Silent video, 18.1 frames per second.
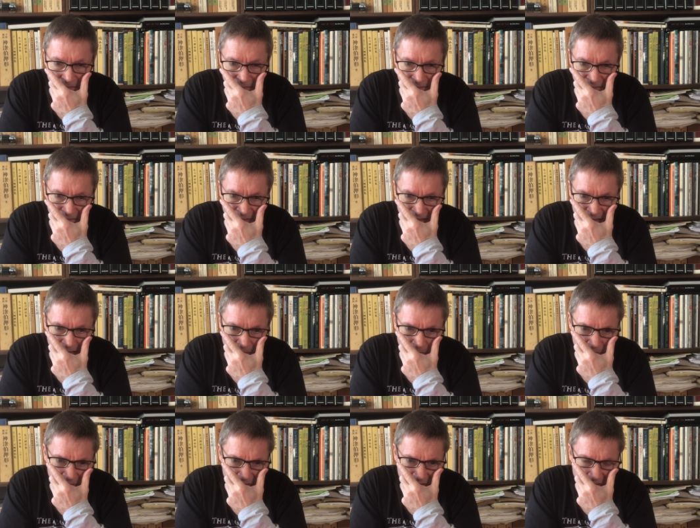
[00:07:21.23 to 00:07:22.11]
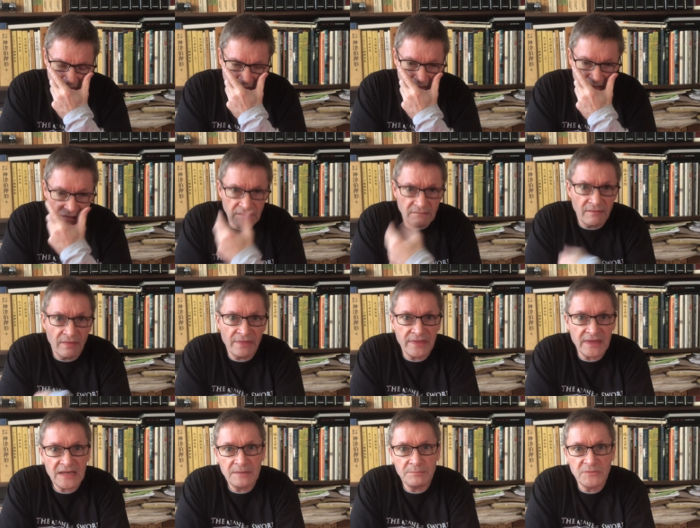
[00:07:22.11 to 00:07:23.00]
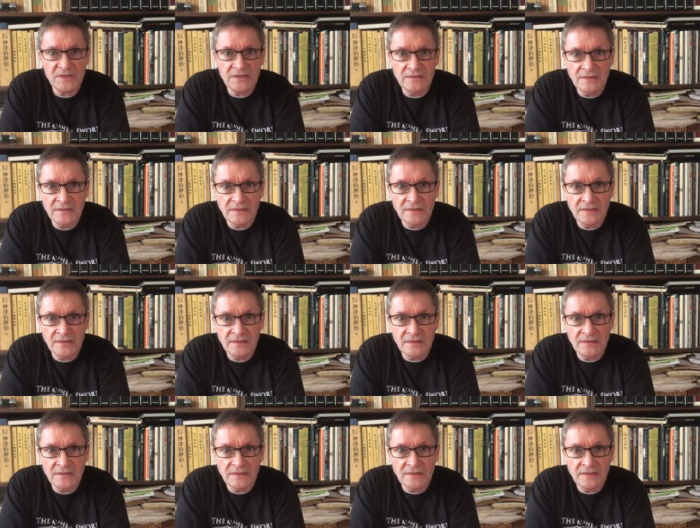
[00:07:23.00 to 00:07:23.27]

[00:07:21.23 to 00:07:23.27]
videos themed,